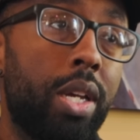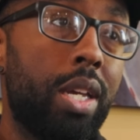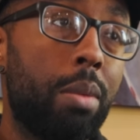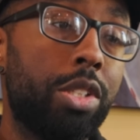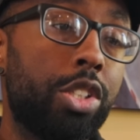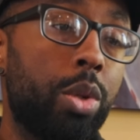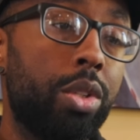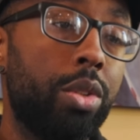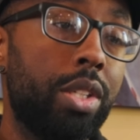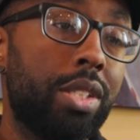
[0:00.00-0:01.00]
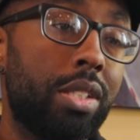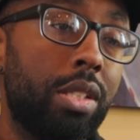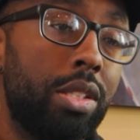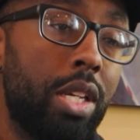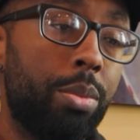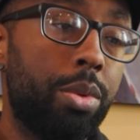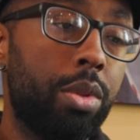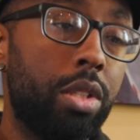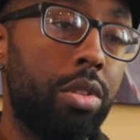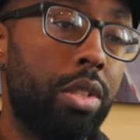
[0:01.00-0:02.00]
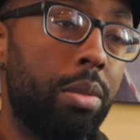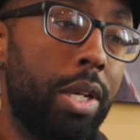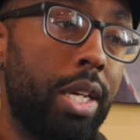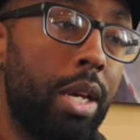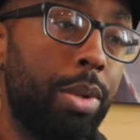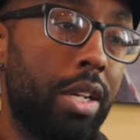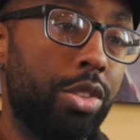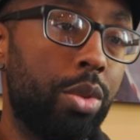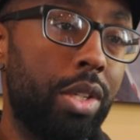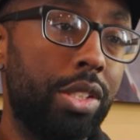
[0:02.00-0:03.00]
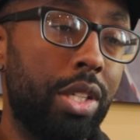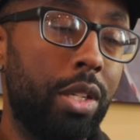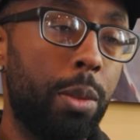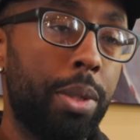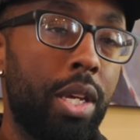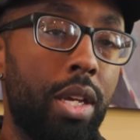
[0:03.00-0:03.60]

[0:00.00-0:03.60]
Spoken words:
way. I'm just showing you this as an example. Clearly, my iPad is already set up.